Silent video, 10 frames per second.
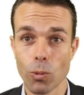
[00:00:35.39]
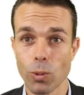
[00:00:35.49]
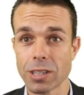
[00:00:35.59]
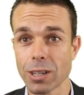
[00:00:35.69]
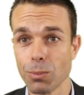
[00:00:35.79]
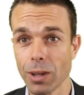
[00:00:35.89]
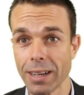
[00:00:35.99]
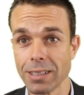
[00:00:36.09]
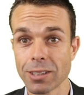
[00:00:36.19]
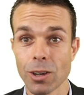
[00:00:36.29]
which
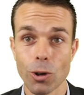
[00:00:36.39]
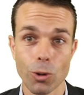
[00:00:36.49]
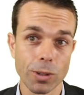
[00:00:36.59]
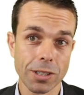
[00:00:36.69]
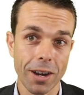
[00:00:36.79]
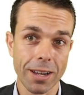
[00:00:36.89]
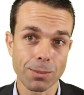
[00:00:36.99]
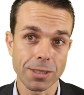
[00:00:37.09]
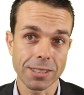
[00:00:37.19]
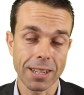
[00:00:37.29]
complaints or which
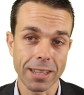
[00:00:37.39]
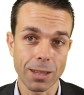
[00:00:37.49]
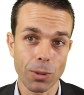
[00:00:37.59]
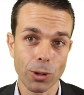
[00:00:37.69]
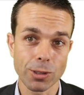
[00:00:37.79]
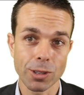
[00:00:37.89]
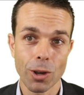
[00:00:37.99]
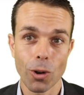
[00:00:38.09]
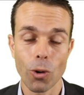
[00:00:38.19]
items are selling the most